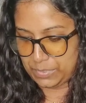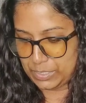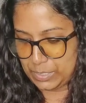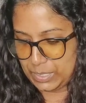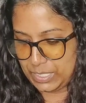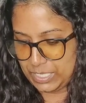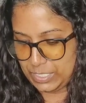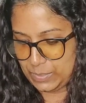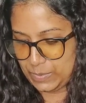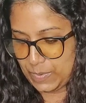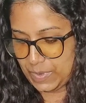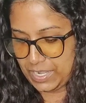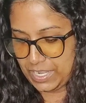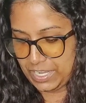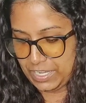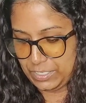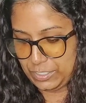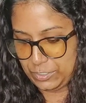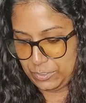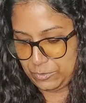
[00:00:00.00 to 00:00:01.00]
So this one
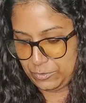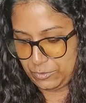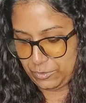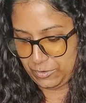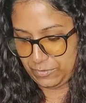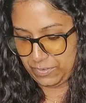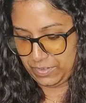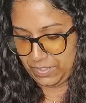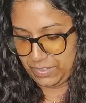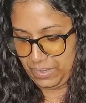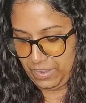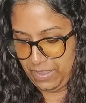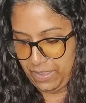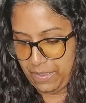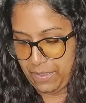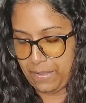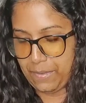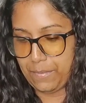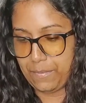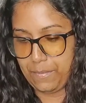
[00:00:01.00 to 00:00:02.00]
is Driven
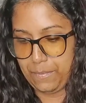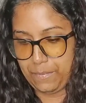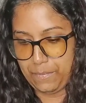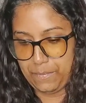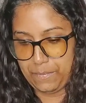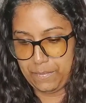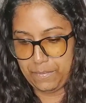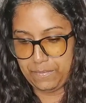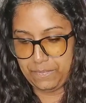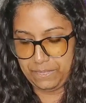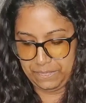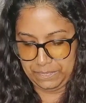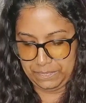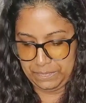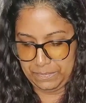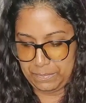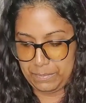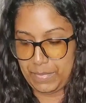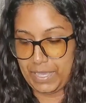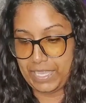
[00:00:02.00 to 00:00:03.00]

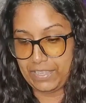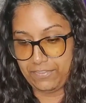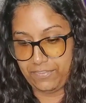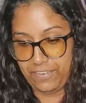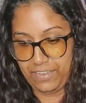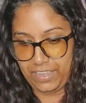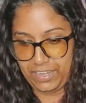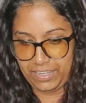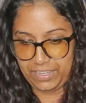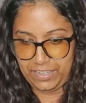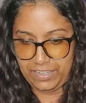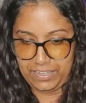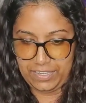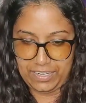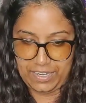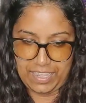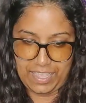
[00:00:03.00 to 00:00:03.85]
by Fire.